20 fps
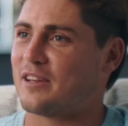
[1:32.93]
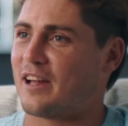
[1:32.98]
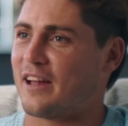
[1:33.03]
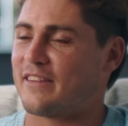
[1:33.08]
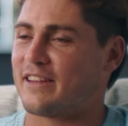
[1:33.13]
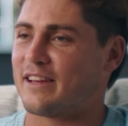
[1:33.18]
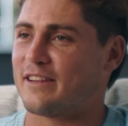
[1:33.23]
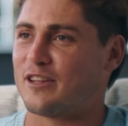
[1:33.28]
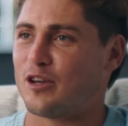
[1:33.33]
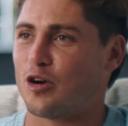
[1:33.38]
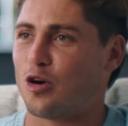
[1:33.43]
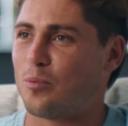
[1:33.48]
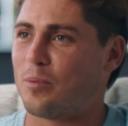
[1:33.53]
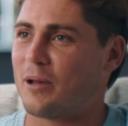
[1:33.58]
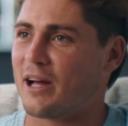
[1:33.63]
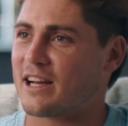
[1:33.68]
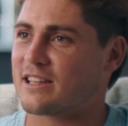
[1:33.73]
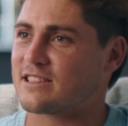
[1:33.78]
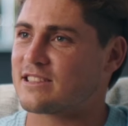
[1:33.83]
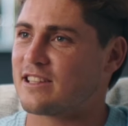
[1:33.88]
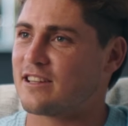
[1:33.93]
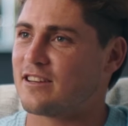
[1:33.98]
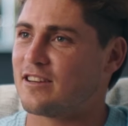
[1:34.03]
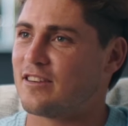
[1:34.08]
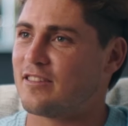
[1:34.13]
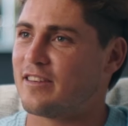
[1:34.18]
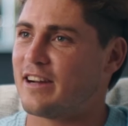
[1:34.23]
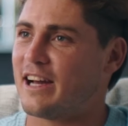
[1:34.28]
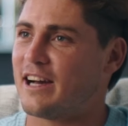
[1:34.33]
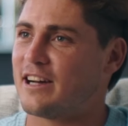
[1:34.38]
like the All Blacks that
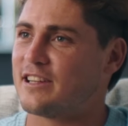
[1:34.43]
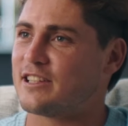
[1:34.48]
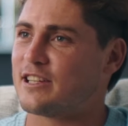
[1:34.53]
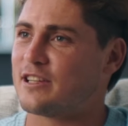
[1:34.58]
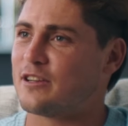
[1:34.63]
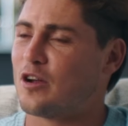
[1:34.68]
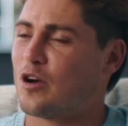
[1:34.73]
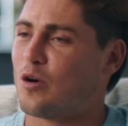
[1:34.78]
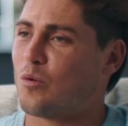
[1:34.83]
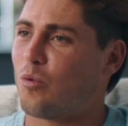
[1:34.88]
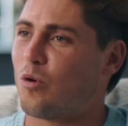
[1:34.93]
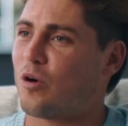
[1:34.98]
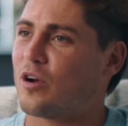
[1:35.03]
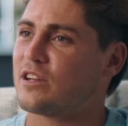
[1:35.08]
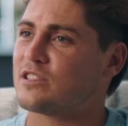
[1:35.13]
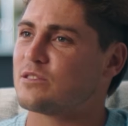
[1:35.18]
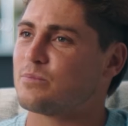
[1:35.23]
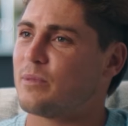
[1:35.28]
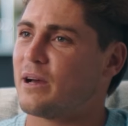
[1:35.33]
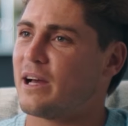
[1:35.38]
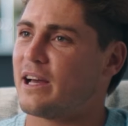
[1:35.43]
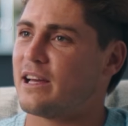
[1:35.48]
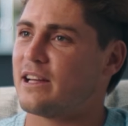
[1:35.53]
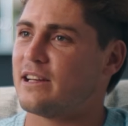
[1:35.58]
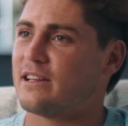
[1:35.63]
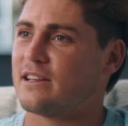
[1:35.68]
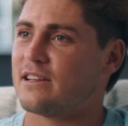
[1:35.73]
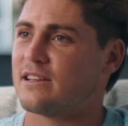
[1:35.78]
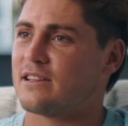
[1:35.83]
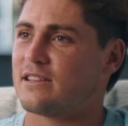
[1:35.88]
are around, and what has
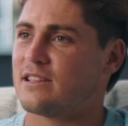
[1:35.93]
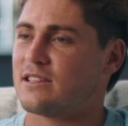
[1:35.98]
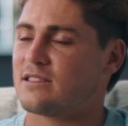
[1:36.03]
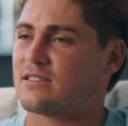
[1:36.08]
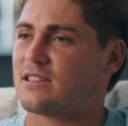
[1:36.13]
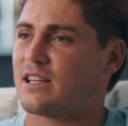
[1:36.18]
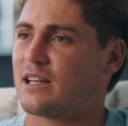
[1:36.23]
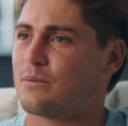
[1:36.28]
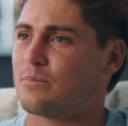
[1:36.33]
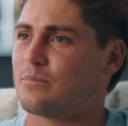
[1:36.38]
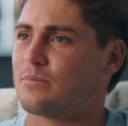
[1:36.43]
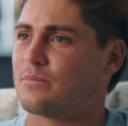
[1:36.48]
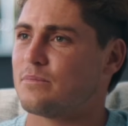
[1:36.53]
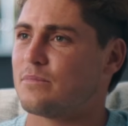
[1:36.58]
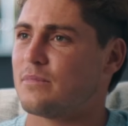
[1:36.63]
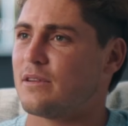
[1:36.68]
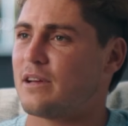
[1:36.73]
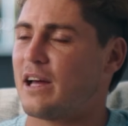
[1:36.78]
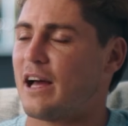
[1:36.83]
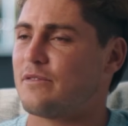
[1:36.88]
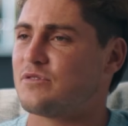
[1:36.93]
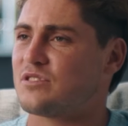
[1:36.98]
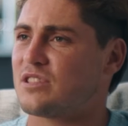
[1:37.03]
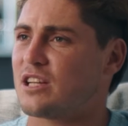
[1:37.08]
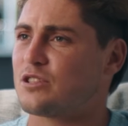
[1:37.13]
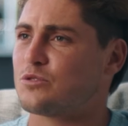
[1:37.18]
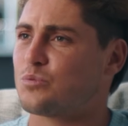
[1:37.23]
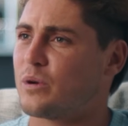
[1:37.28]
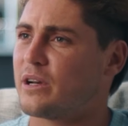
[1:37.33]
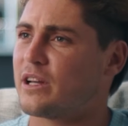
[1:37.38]
made this team have
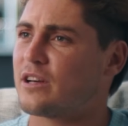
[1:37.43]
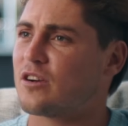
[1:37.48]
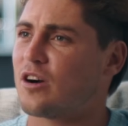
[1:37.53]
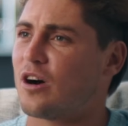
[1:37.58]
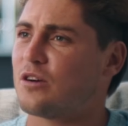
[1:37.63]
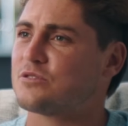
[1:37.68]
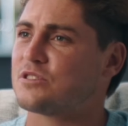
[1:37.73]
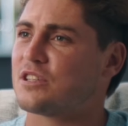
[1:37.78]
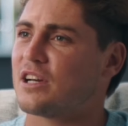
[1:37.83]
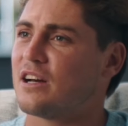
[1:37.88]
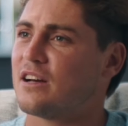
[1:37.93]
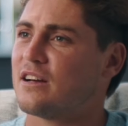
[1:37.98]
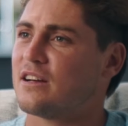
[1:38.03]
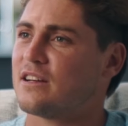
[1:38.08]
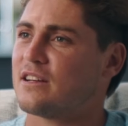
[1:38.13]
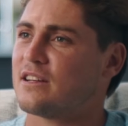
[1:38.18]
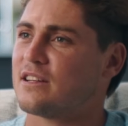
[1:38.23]
such winning culture.